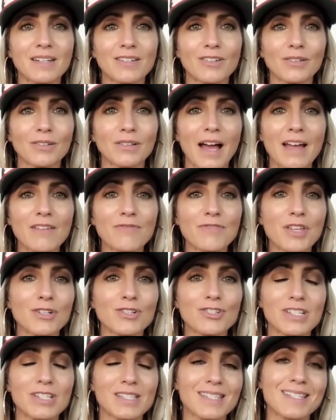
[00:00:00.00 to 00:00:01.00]
in your life
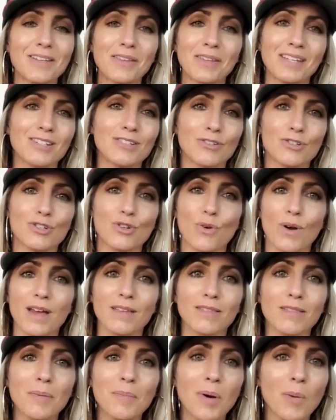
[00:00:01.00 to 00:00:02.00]
that are just stealing your
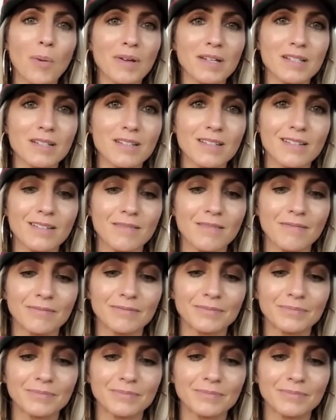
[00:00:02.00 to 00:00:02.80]
joy in the moment?